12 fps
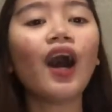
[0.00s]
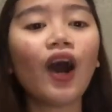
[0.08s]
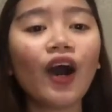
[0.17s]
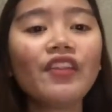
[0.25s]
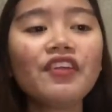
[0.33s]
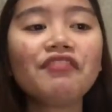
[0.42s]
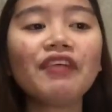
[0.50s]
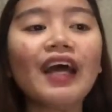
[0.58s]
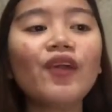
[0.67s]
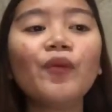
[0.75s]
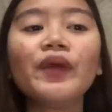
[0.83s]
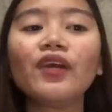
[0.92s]
on the
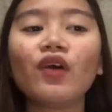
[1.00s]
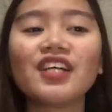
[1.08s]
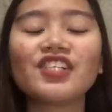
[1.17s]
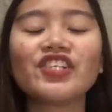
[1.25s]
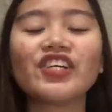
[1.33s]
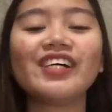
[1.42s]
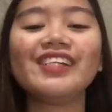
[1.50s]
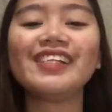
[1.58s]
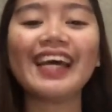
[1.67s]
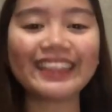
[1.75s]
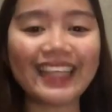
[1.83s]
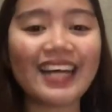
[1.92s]
following questions
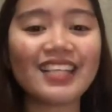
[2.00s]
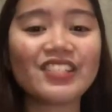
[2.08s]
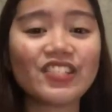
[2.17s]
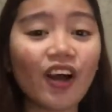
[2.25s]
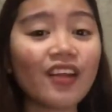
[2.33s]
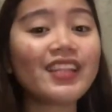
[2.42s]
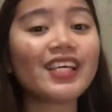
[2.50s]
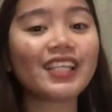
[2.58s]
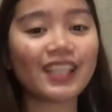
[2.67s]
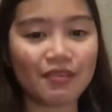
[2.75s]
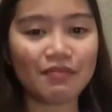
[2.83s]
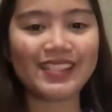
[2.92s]
attached on the
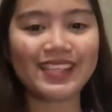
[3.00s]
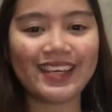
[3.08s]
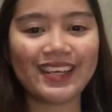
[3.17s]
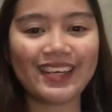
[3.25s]
clip essay.